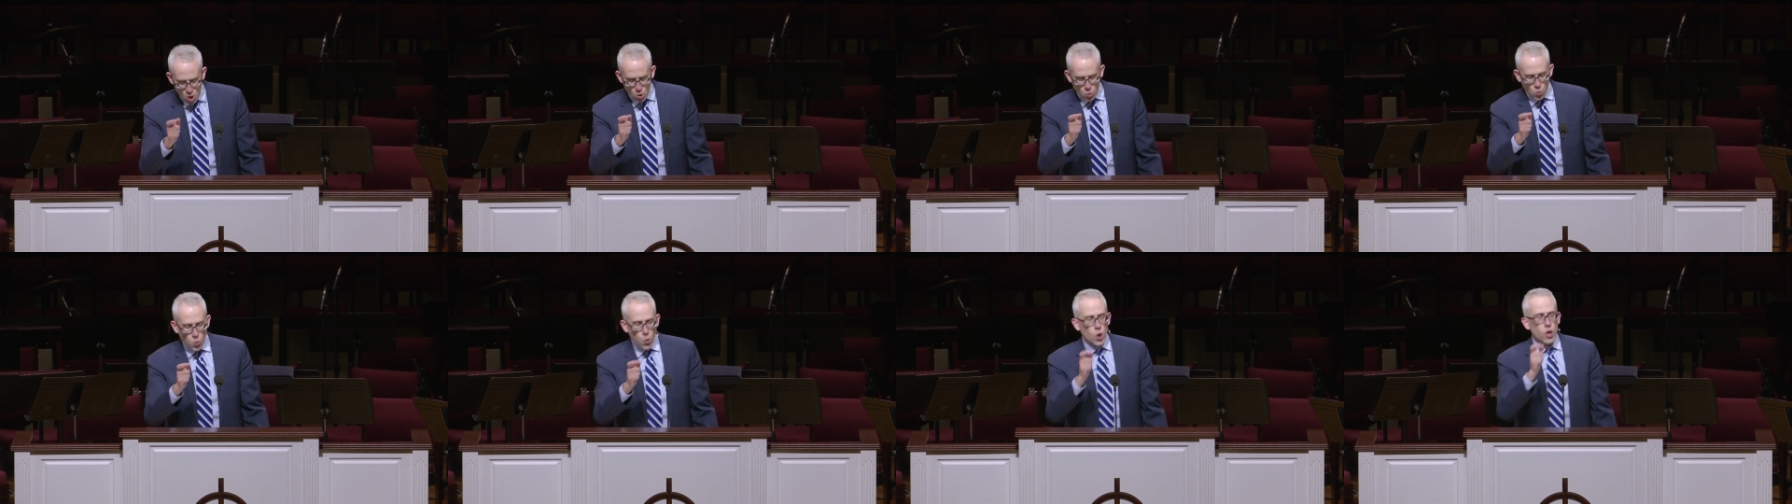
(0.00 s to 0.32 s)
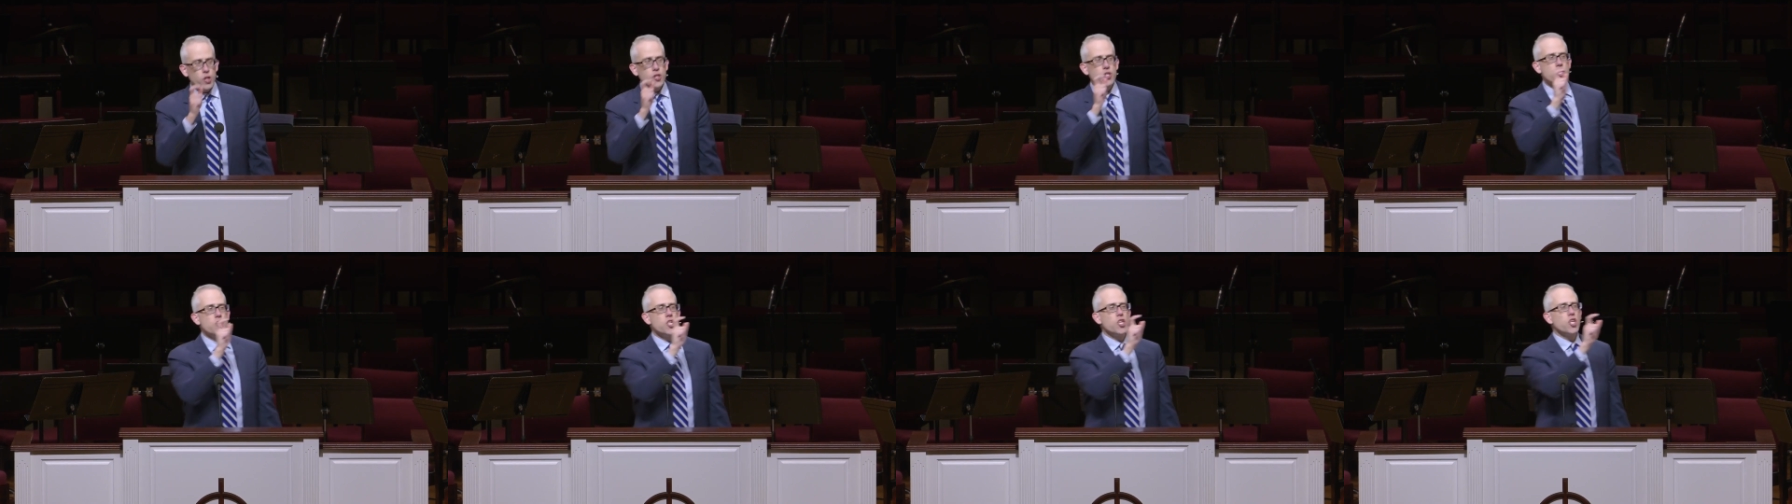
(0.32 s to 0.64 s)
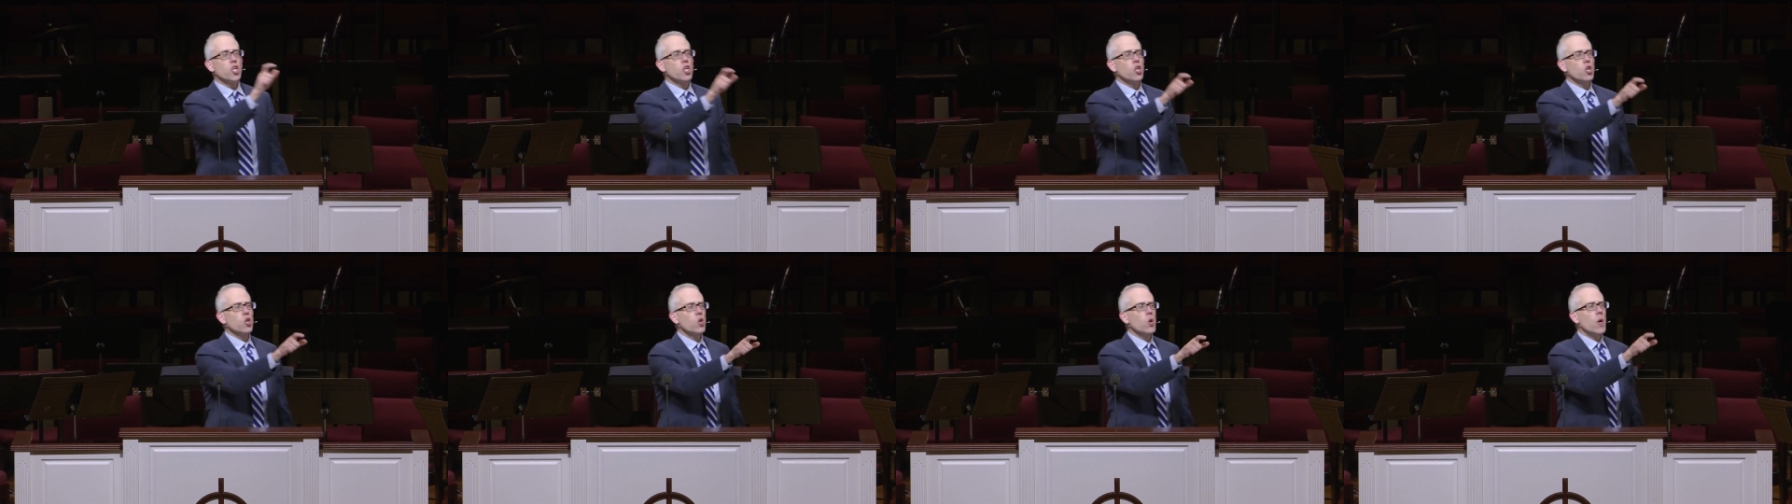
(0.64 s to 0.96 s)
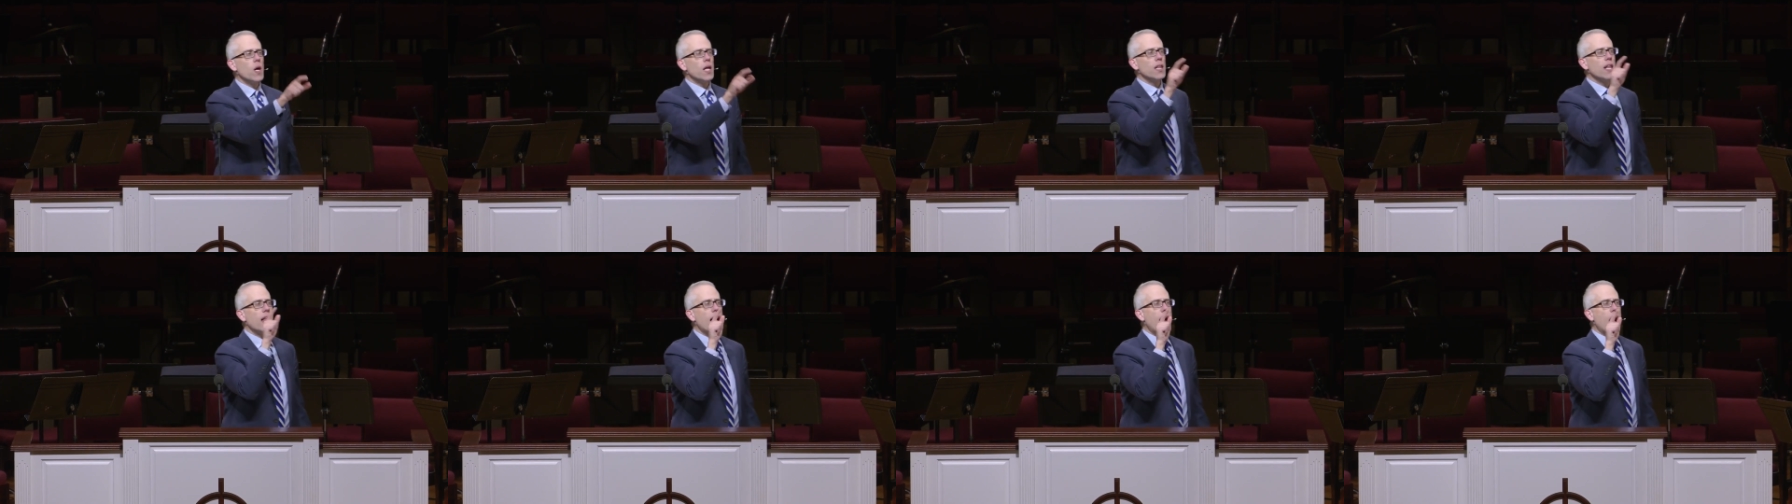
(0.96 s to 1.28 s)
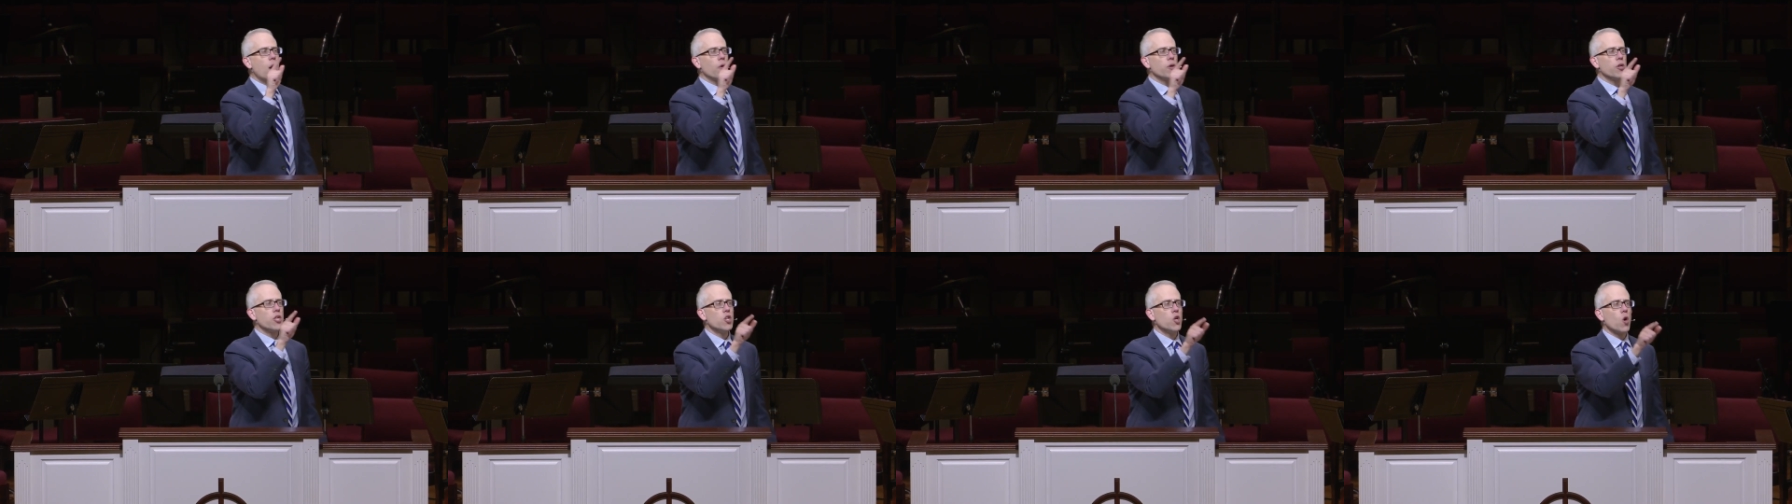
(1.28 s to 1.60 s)
would you
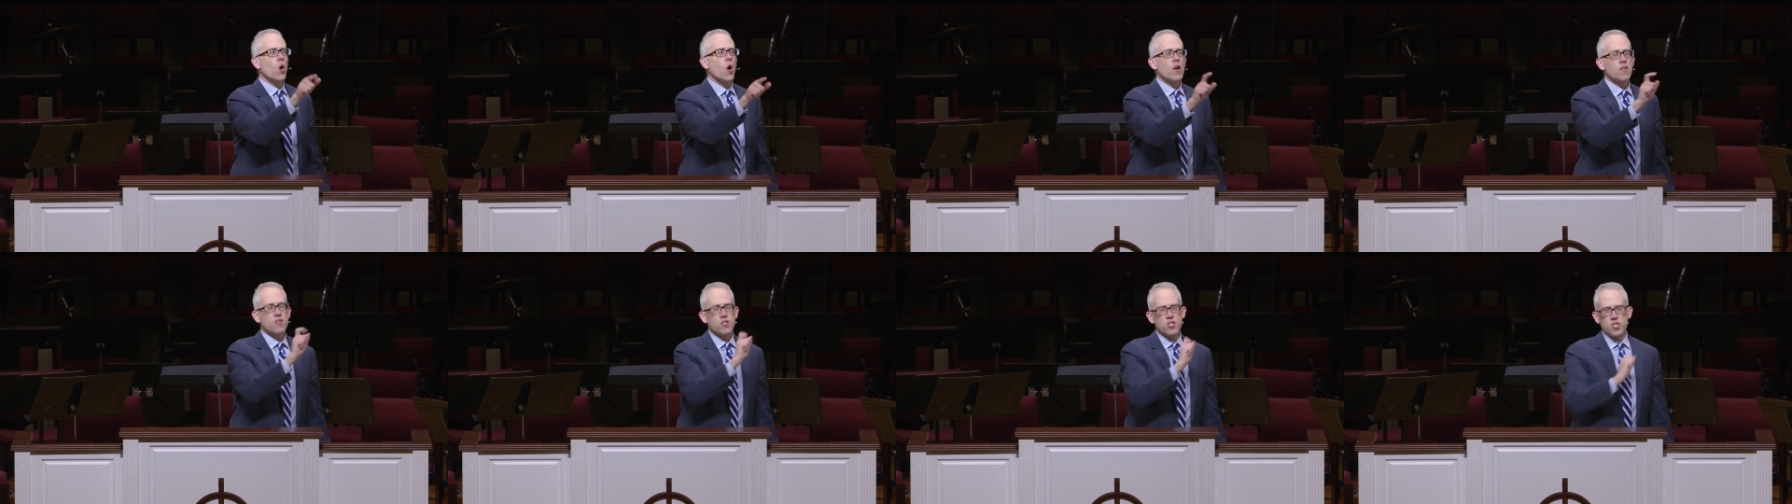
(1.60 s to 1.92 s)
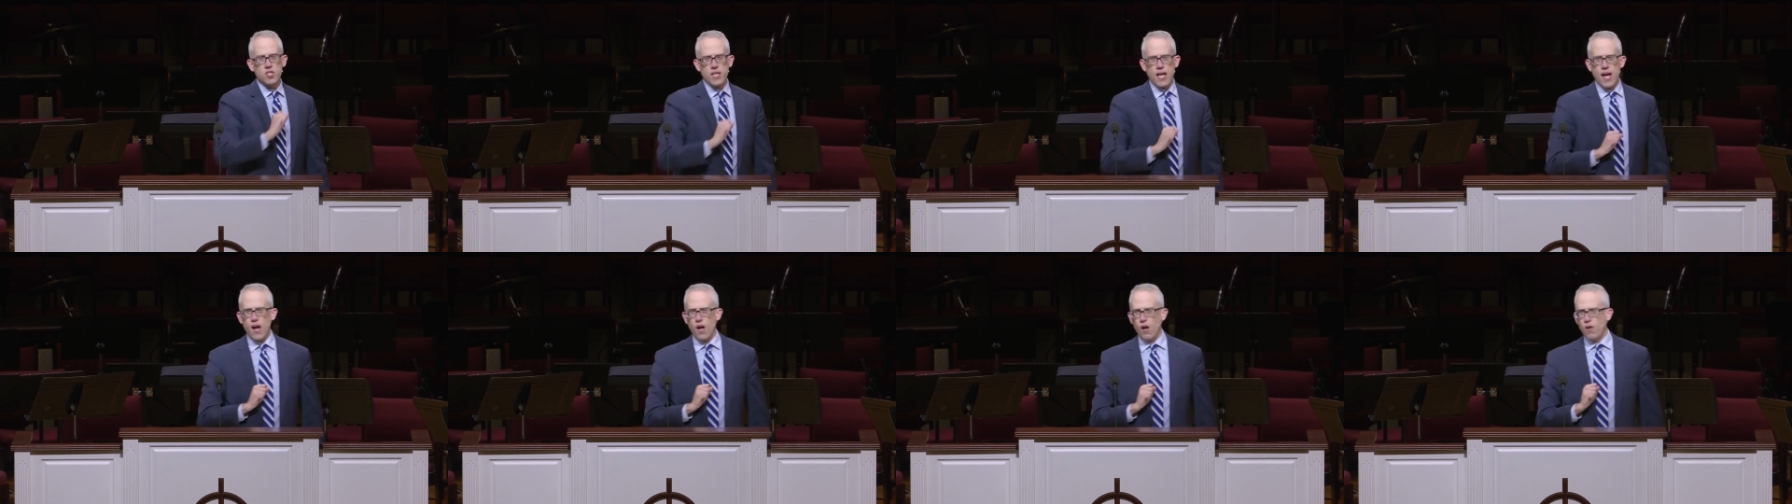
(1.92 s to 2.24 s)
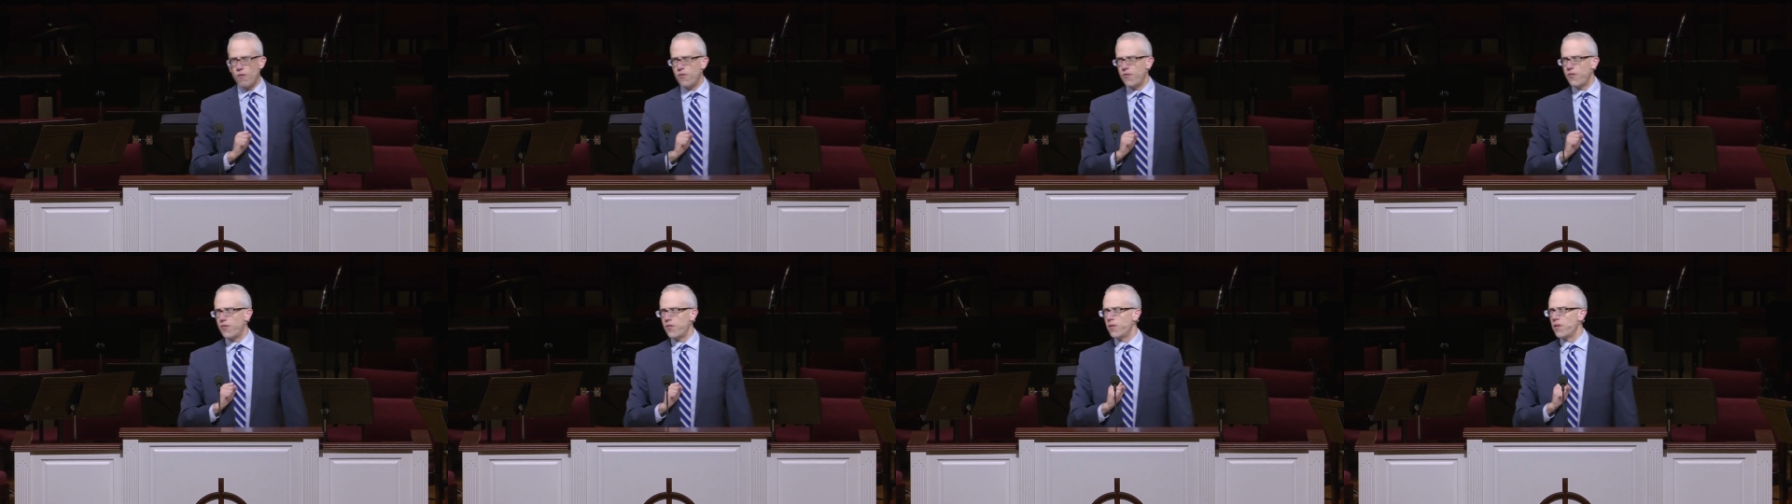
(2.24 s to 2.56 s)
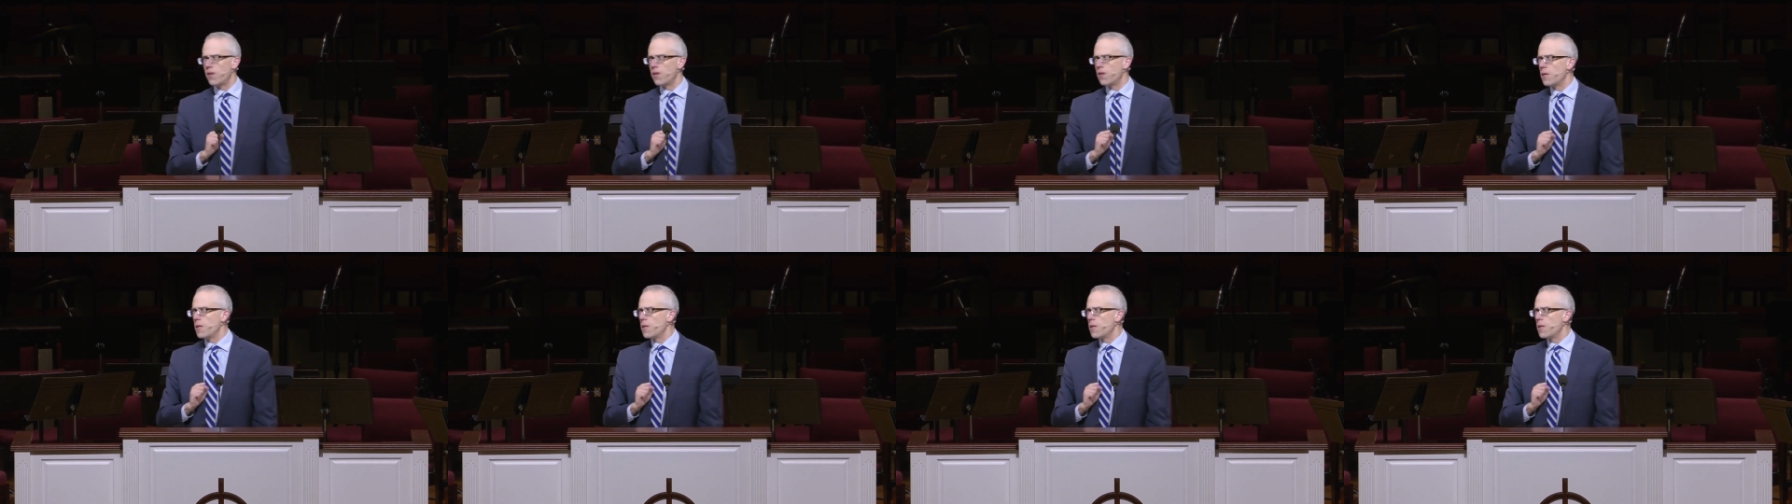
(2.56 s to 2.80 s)
allow yourself